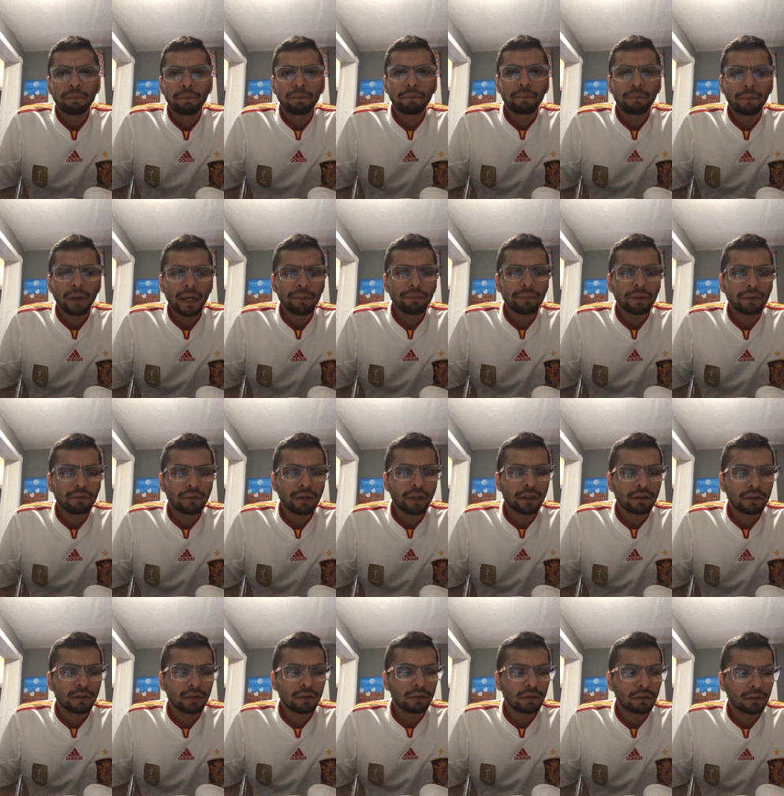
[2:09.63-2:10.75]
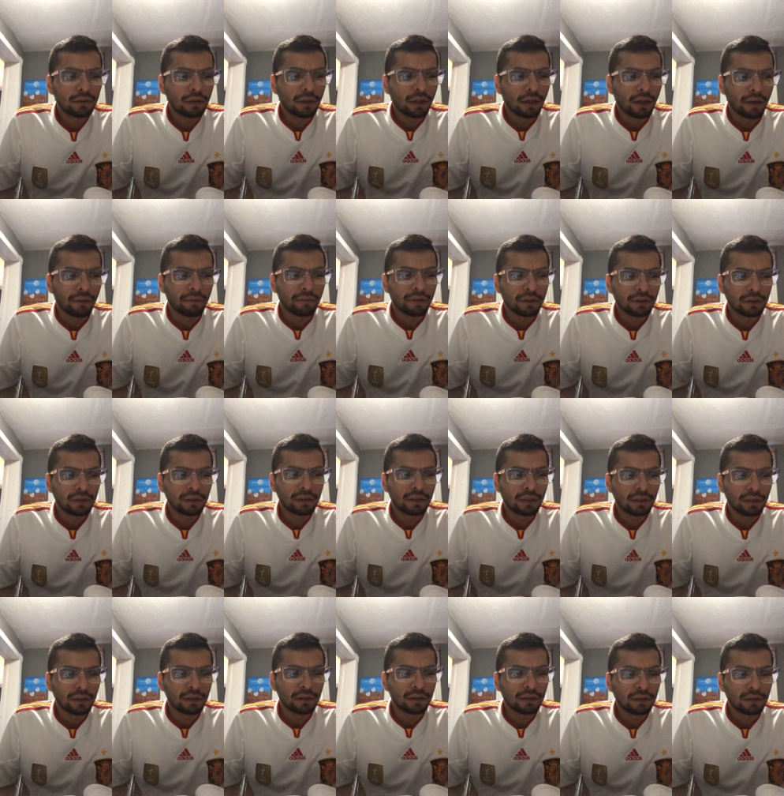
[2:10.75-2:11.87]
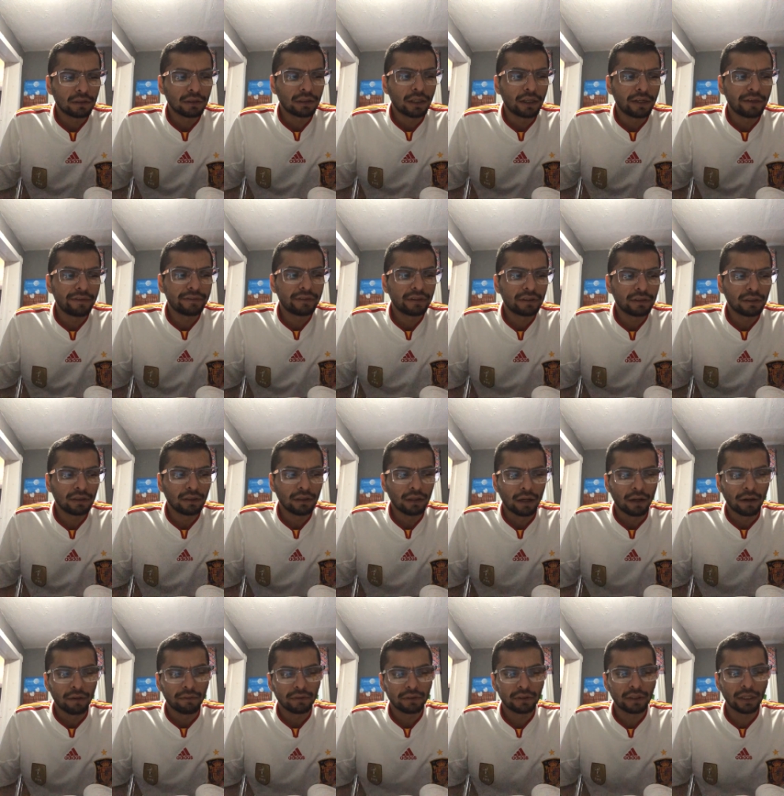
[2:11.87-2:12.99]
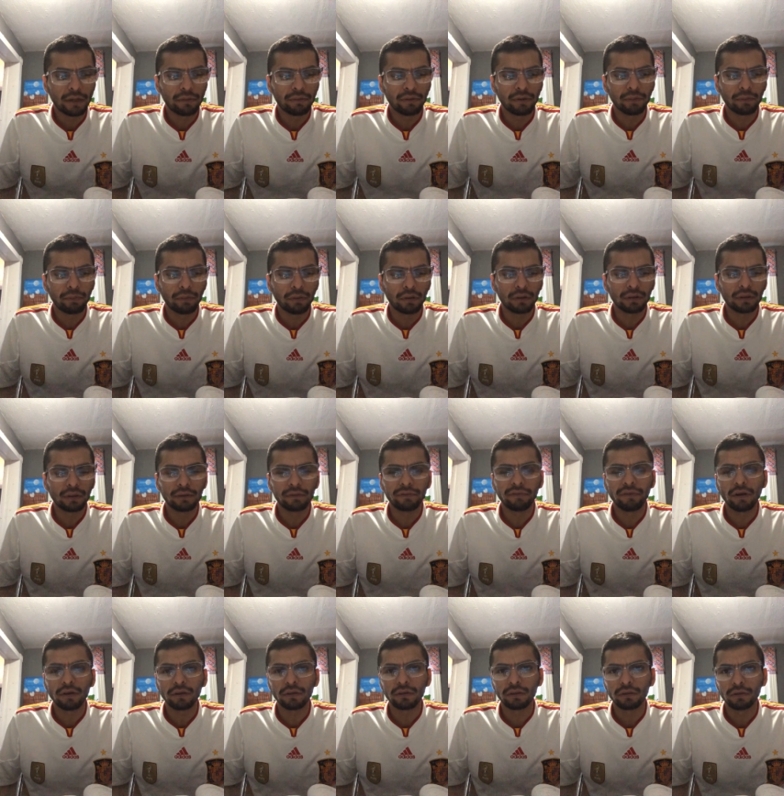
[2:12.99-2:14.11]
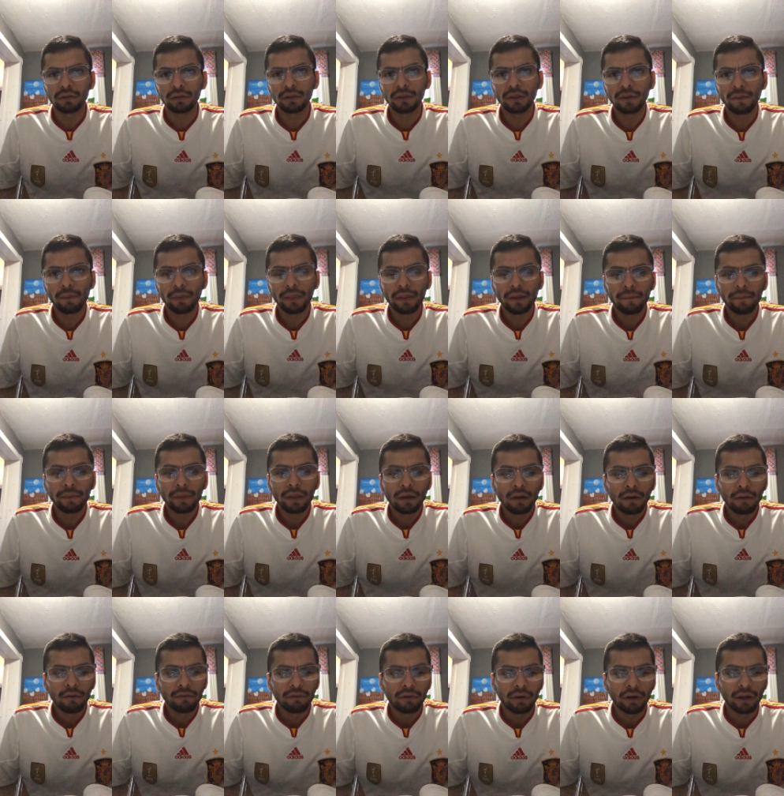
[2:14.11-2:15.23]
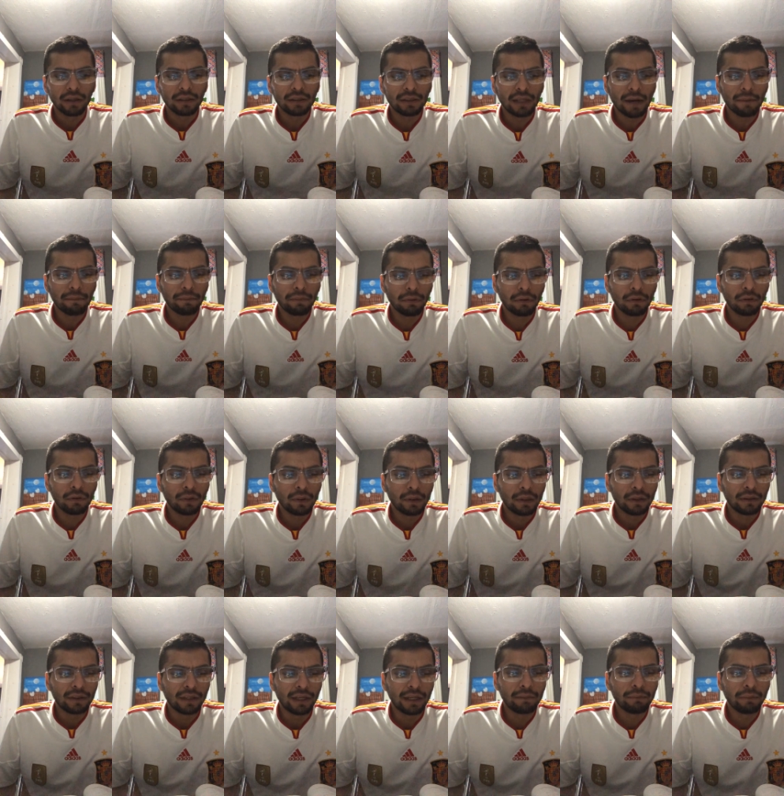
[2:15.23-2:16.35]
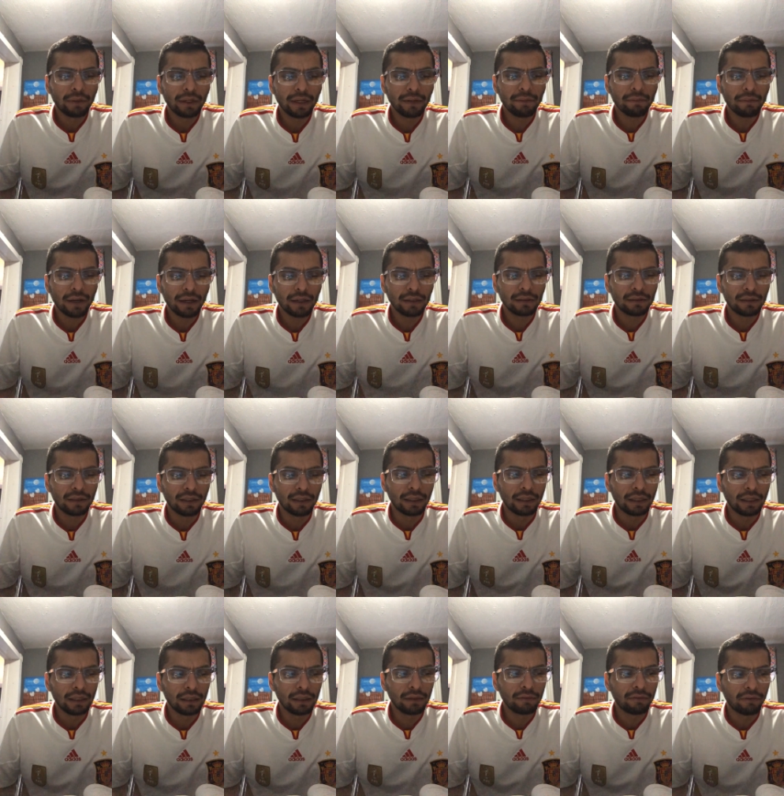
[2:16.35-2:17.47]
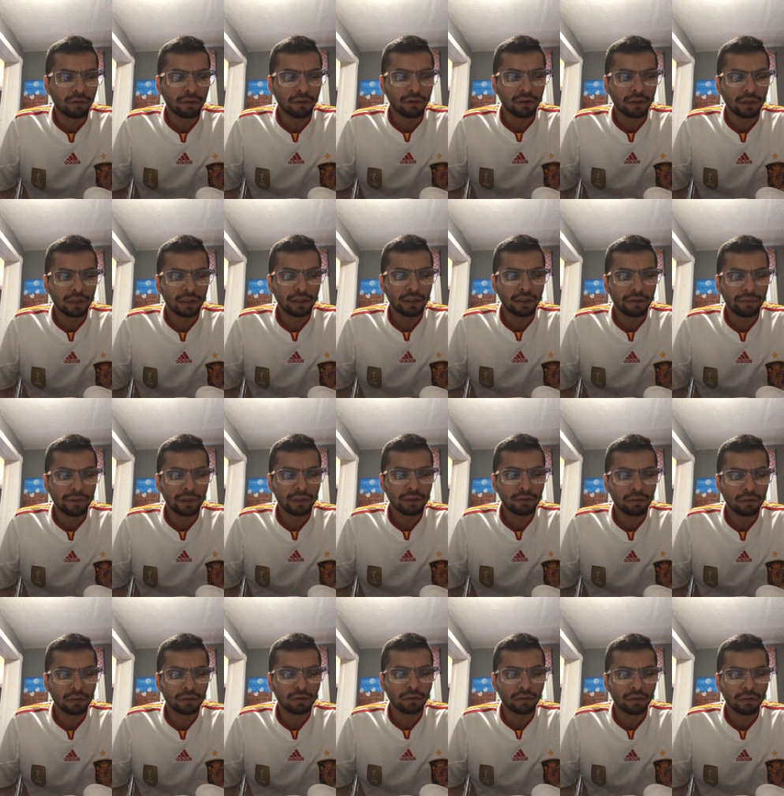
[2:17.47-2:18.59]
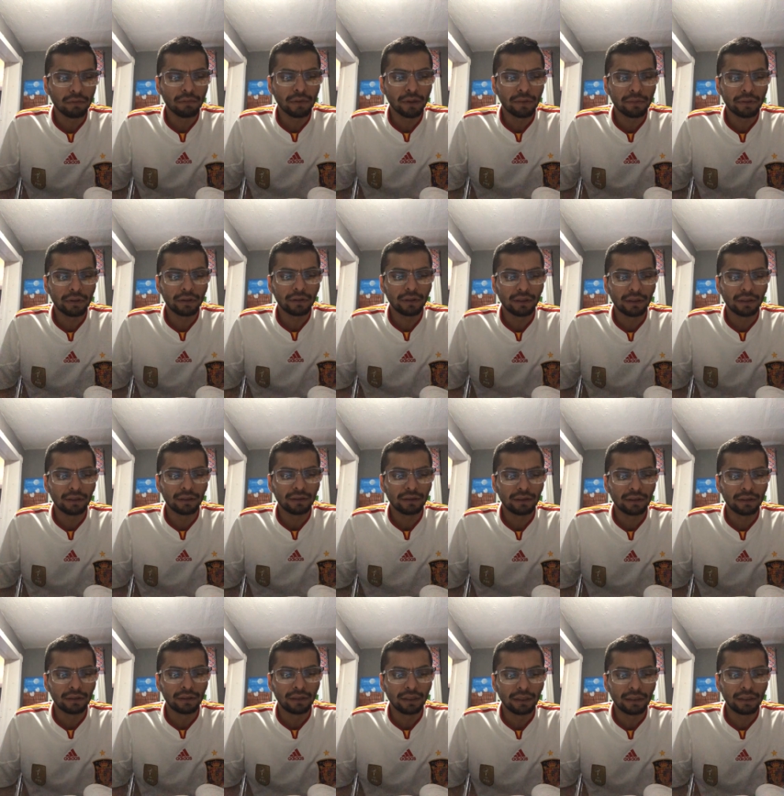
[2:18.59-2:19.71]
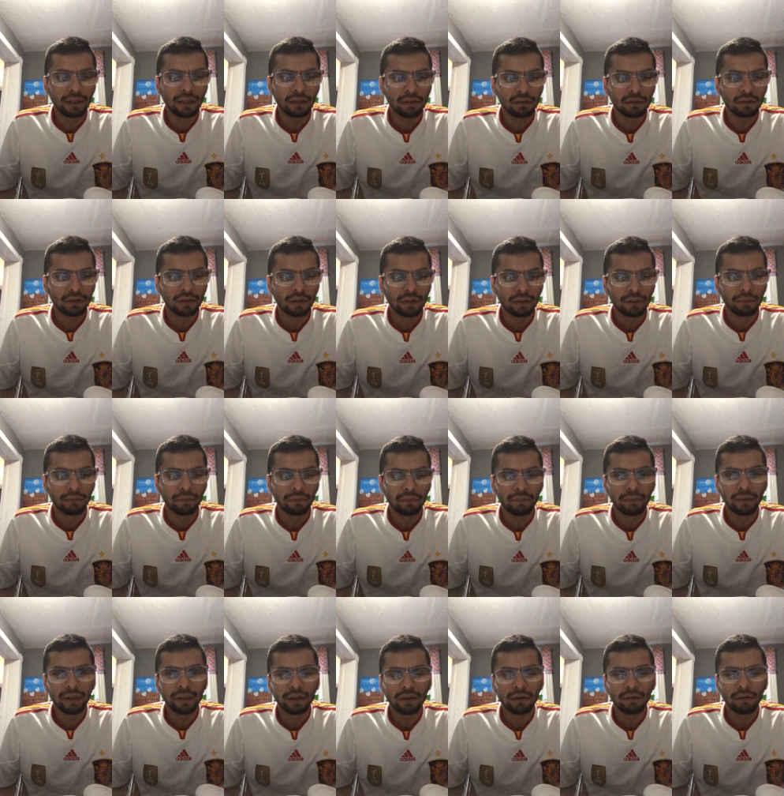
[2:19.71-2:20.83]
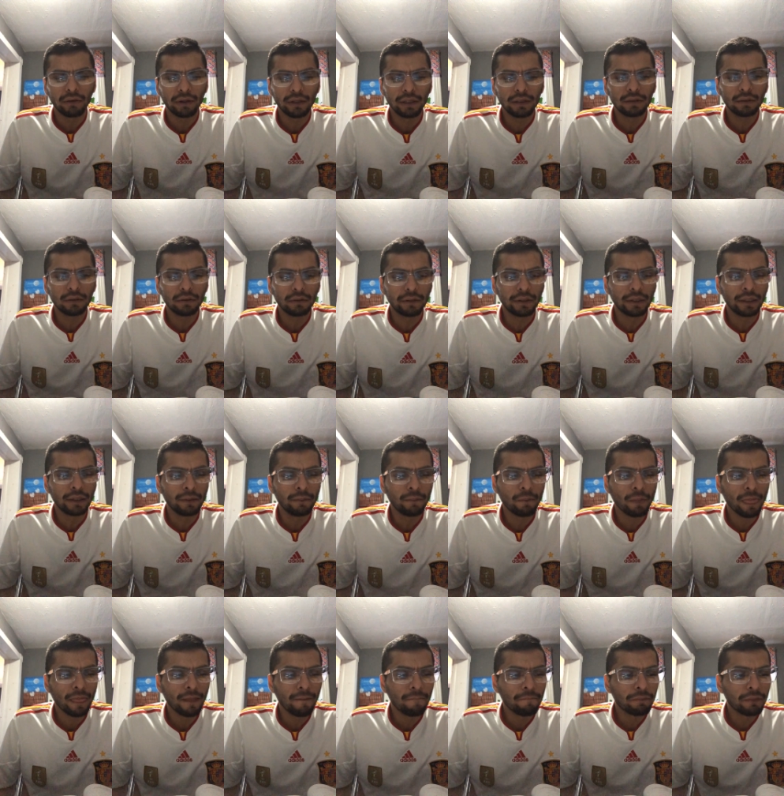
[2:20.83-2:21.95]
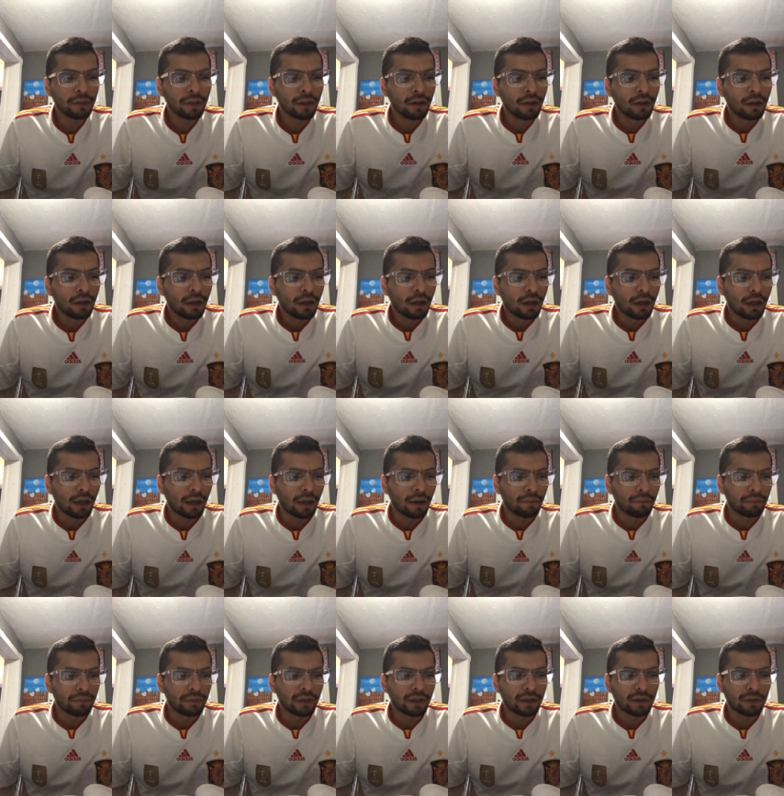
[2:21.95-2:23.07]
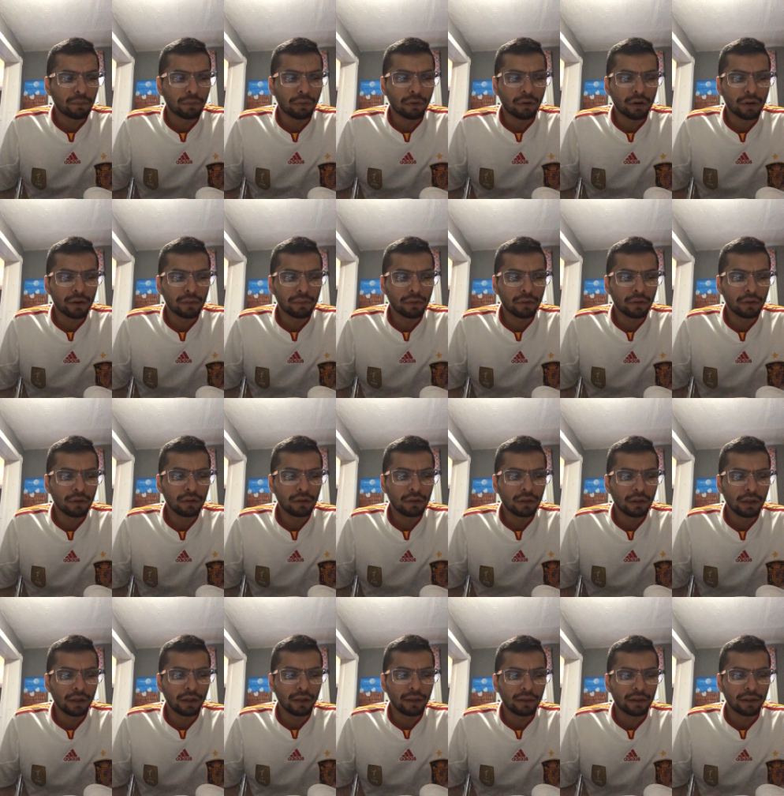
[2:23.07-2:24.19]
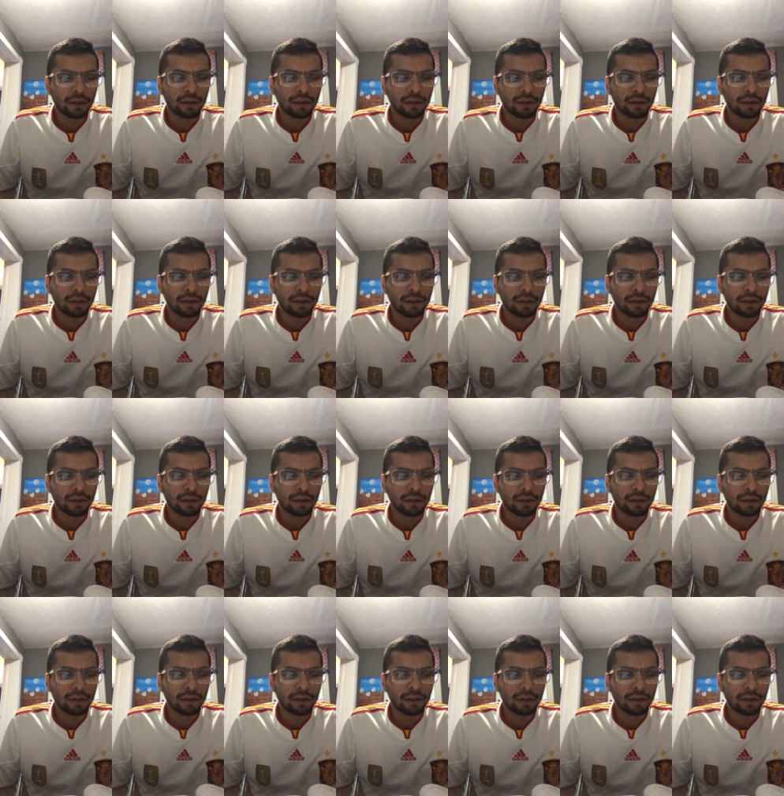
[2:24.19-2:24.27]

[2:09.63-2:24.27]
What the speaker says: Paper records serves several important functions. For example, they minimize the need for individuals to remember their details of their medical history. They are portable and